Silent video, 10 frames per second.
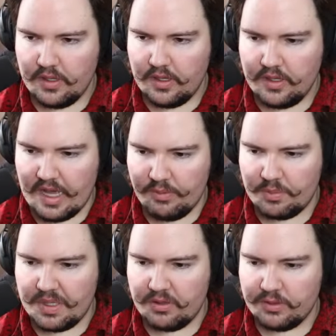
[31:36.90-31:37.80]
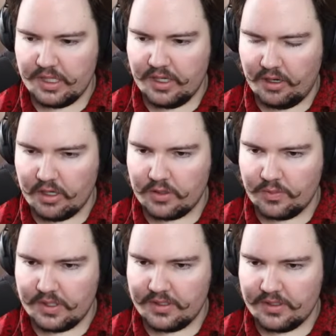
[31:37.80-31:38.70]
That would be a really hard
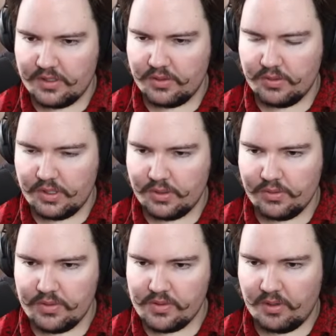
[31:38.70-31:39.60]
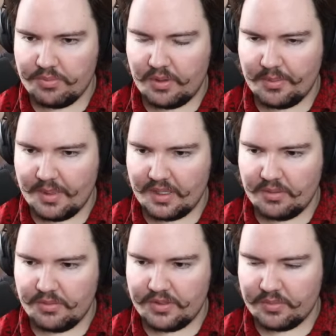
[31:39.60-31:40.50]
one to do, so I'll probably make the
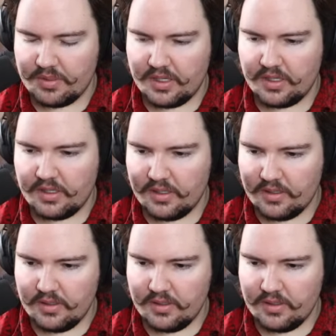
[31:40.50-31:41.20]
multiplier good.